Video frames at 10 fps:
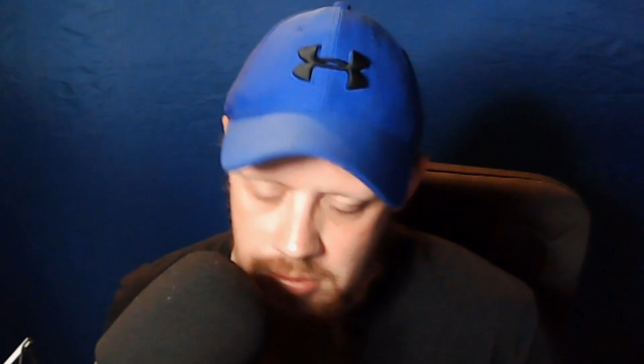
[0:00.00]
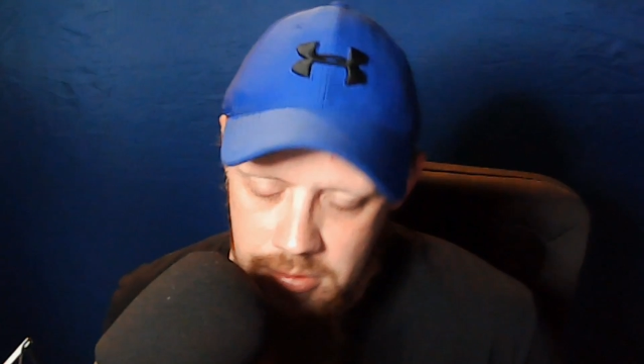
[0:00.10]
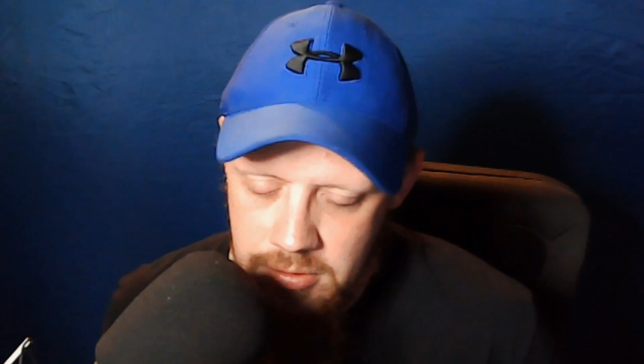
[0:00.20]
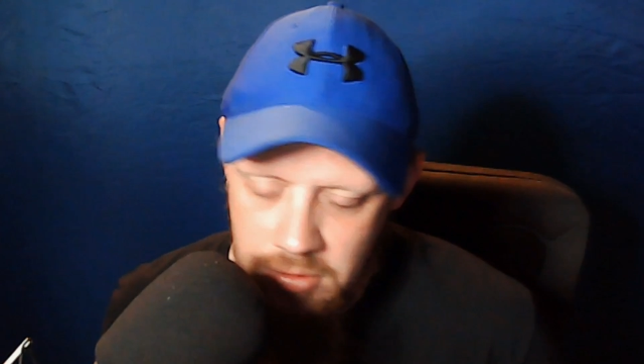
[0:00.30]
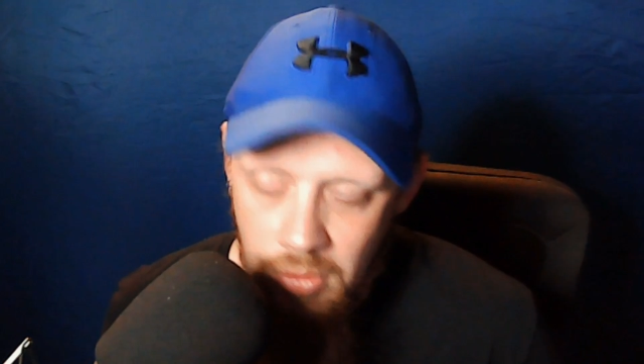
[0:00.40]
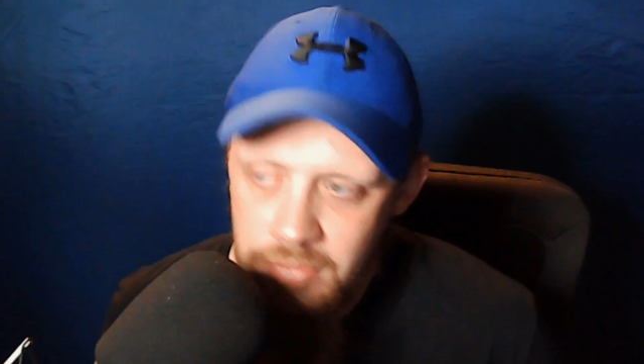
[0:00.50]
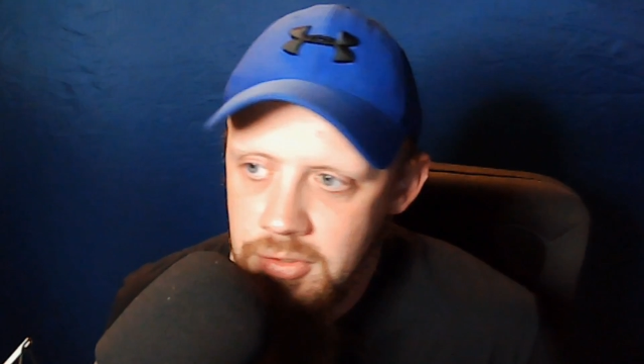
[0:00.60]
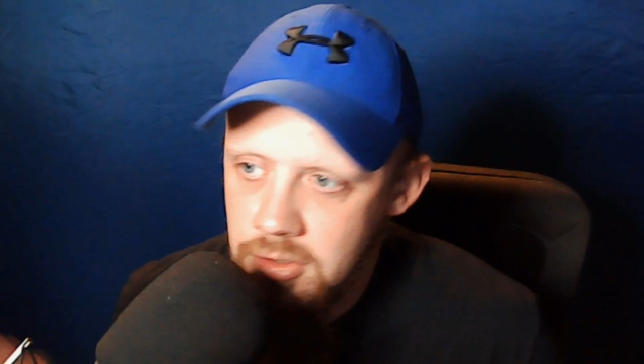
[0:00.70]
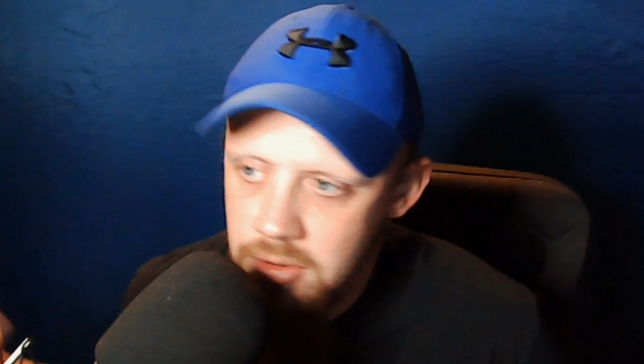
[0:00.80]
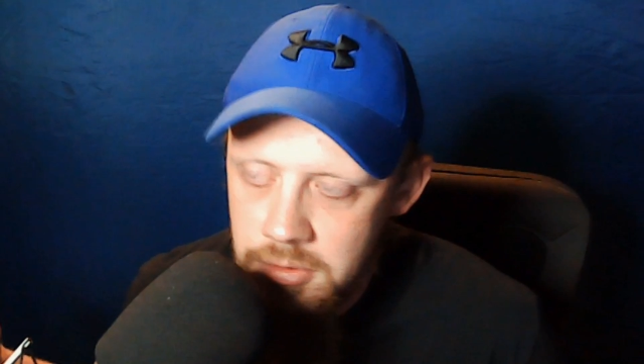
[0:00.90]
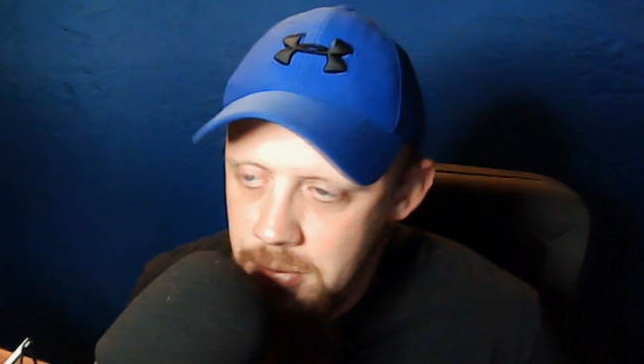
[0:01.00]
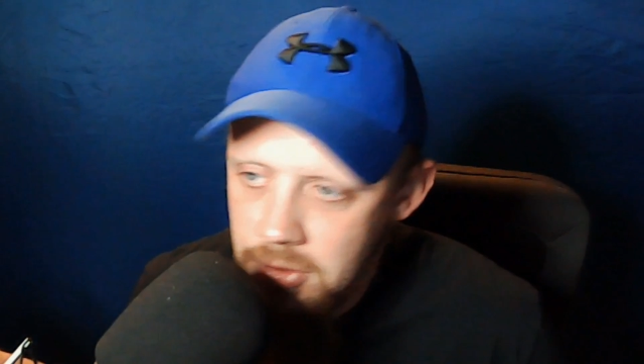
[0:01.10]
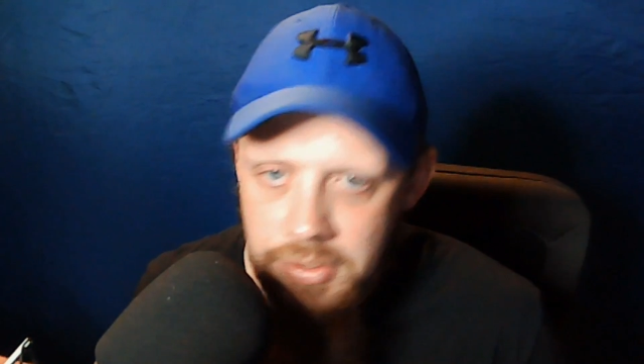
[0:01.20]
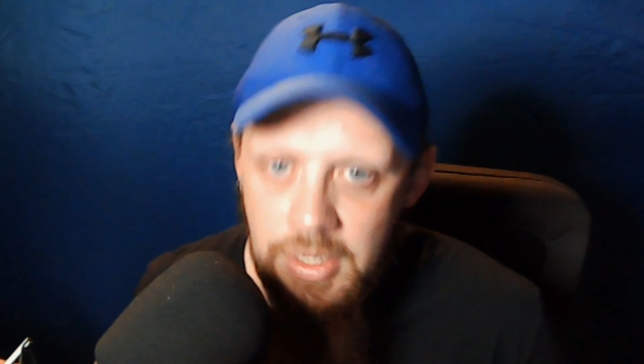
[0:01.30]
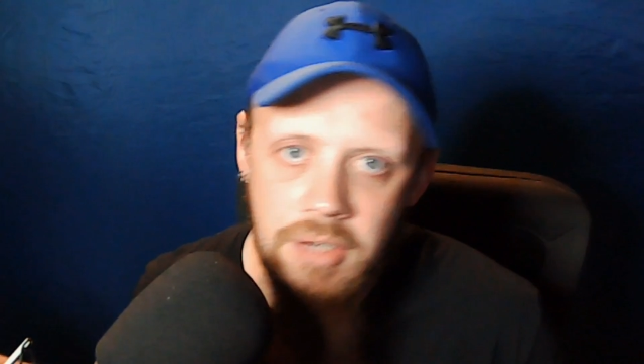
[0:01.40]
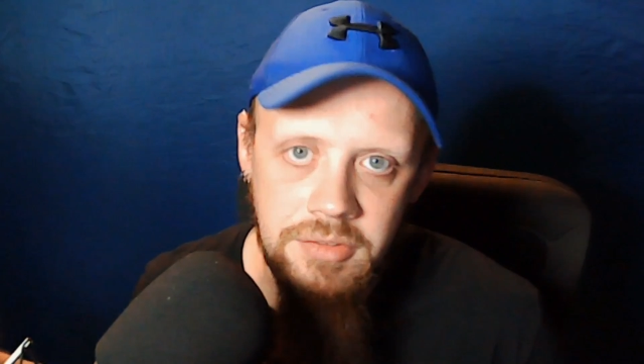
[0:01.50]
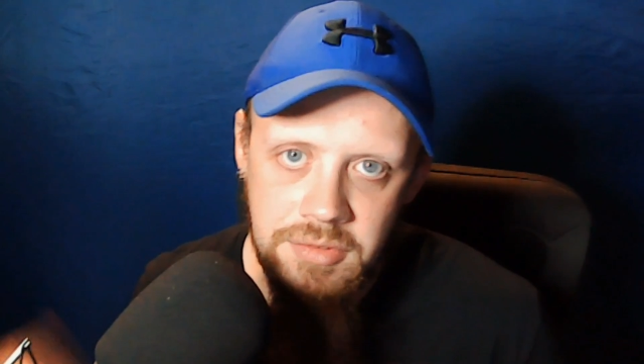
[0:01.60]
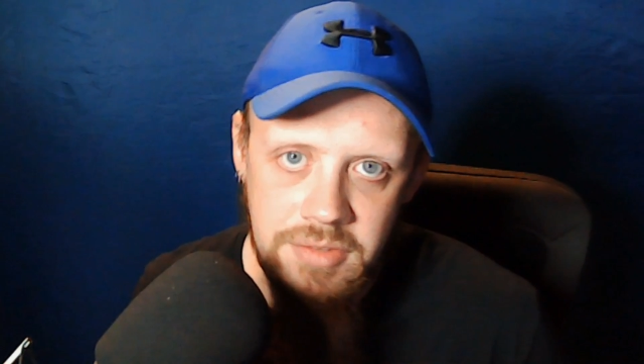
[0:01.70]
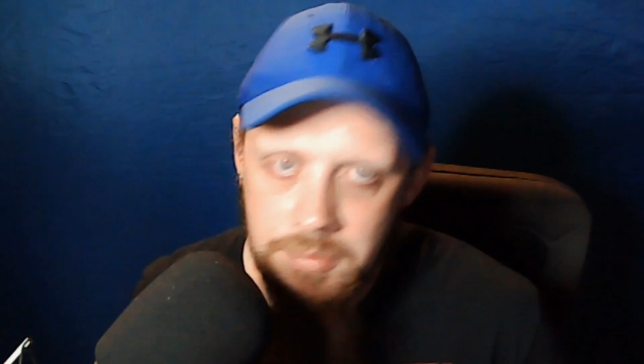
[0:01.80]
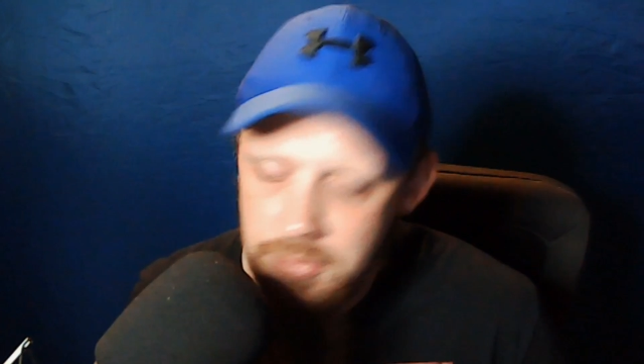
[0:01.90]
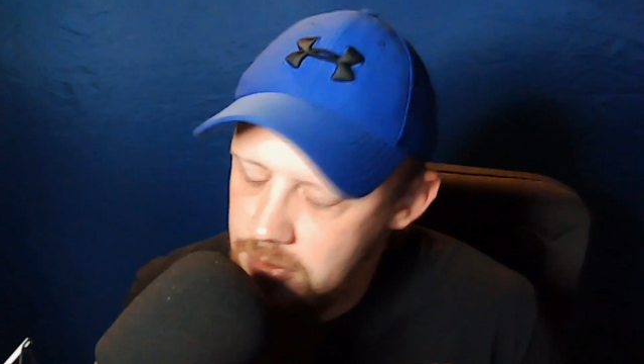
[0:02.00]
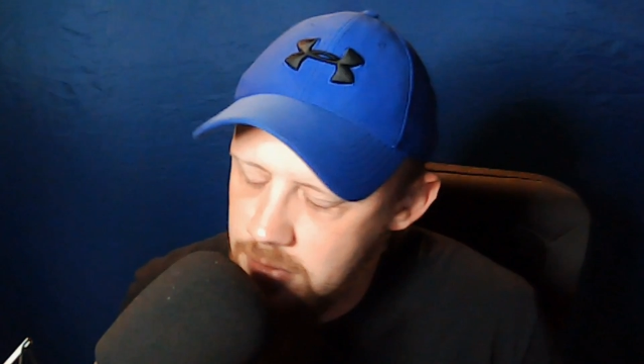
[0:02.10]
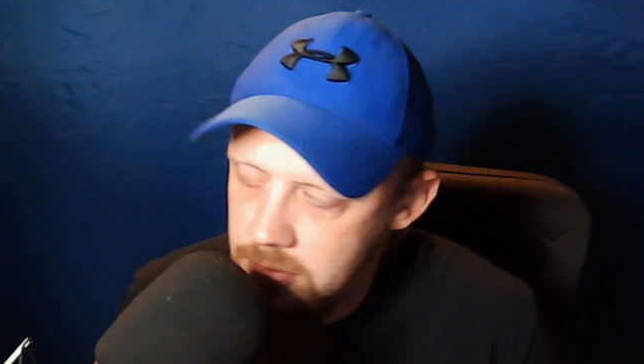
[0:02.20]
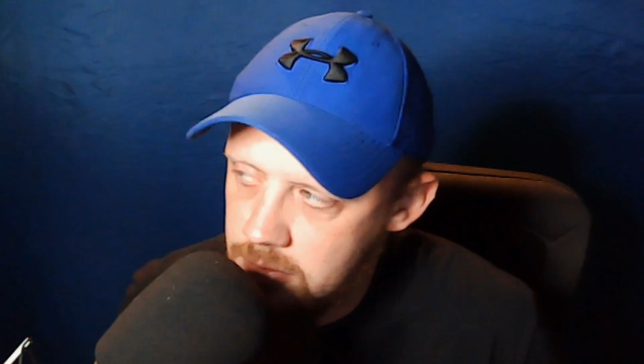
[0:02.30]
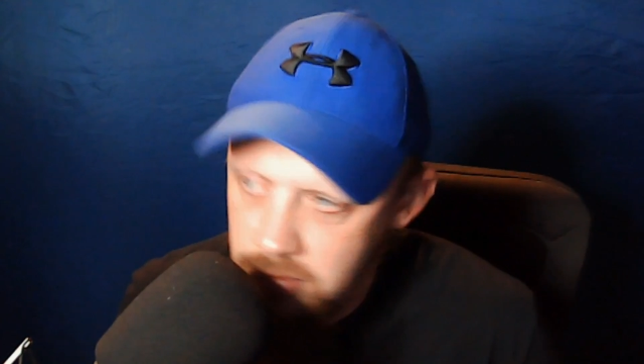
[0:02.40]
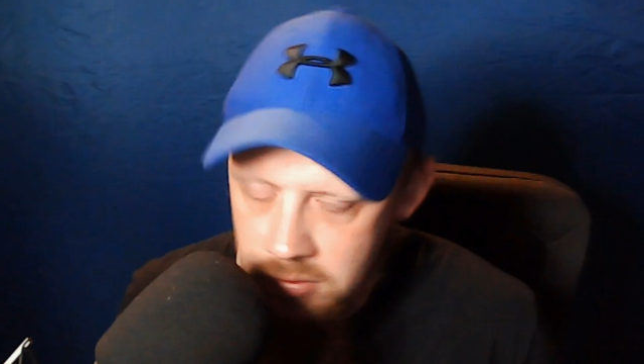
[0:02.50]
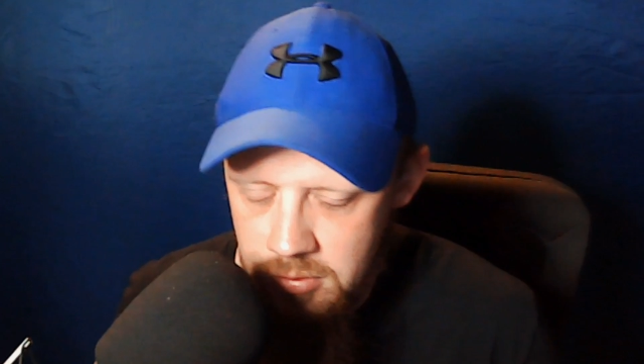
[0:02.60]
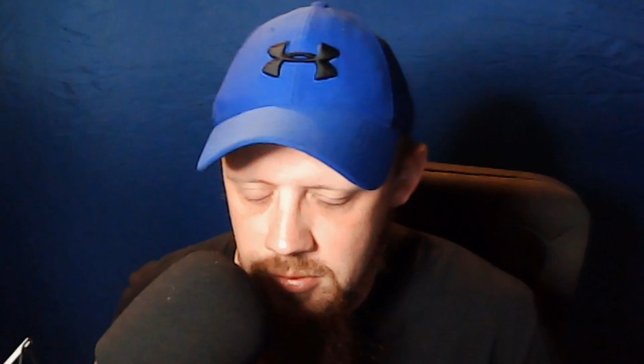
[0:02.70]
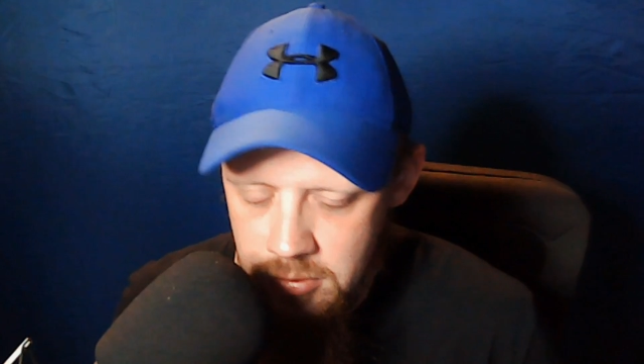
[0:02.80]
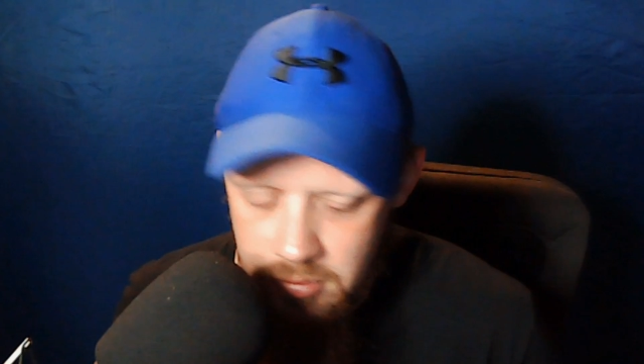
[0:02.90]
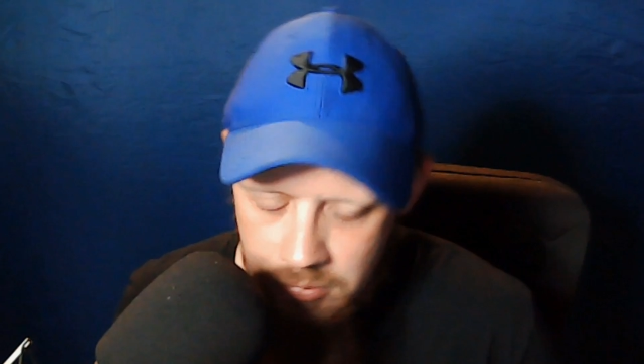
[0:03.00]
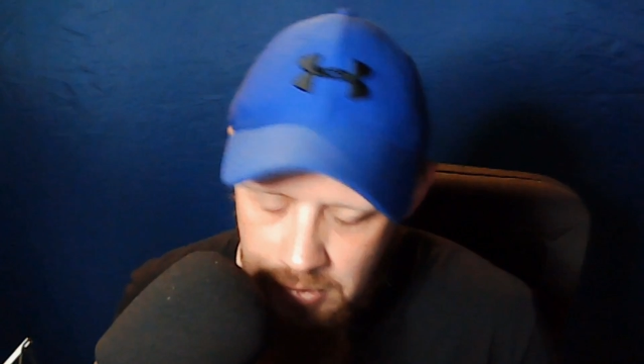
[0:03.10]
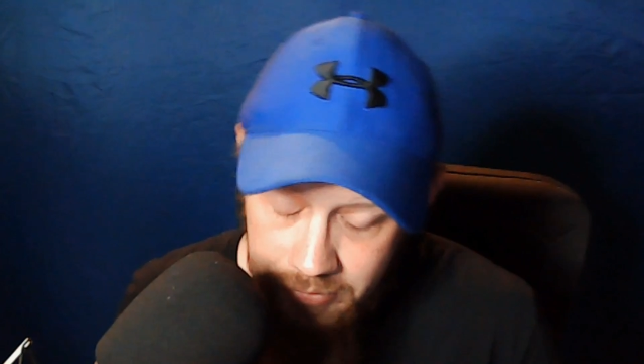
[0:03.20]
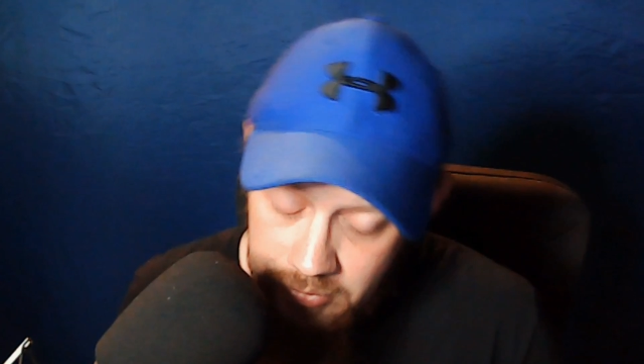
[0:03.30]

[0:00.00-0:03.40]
Go after the billionaires or something. Ugh, whatever.